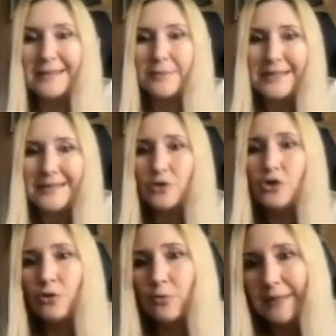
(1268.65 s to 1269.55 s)
there is a
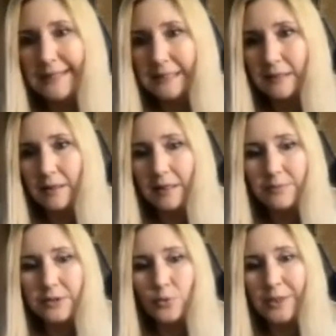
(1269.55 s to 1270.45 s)
choice
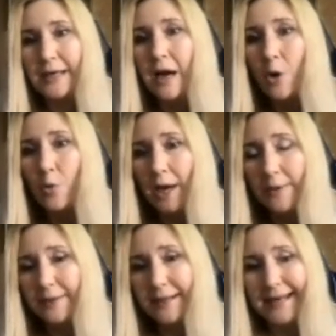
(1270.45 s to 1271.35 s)
in between
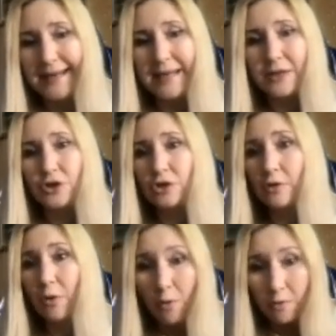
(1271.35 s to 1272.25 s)
however and
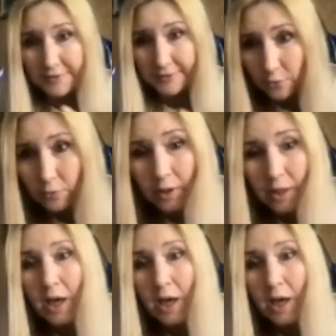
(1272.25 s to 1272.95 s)
although,